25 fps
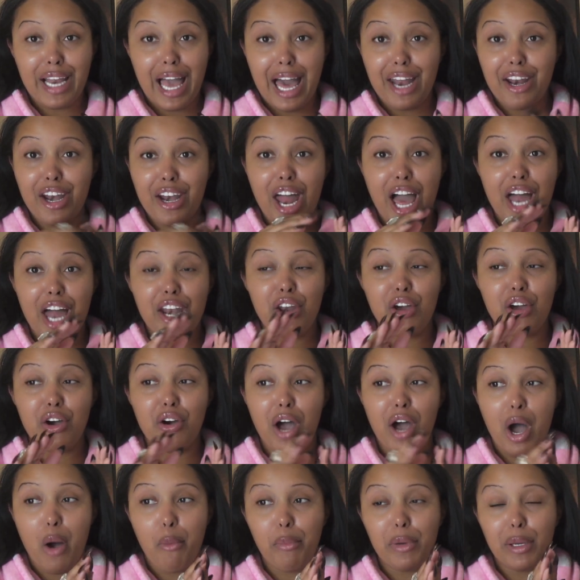I do not know
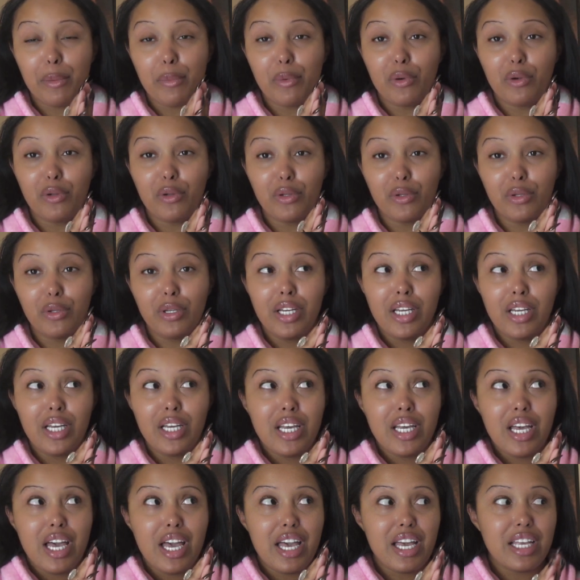how people
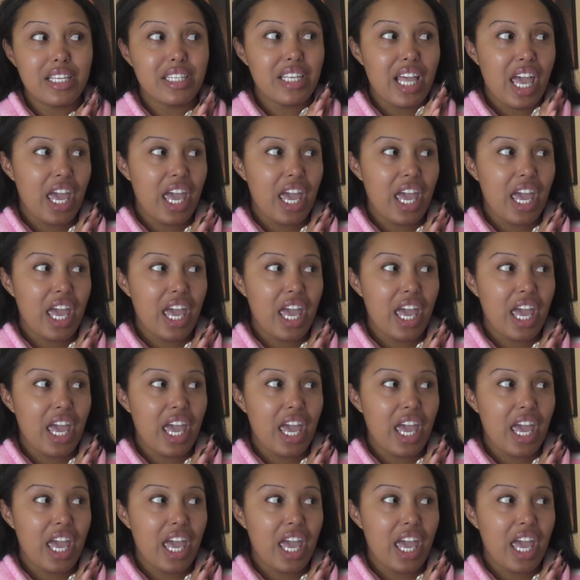is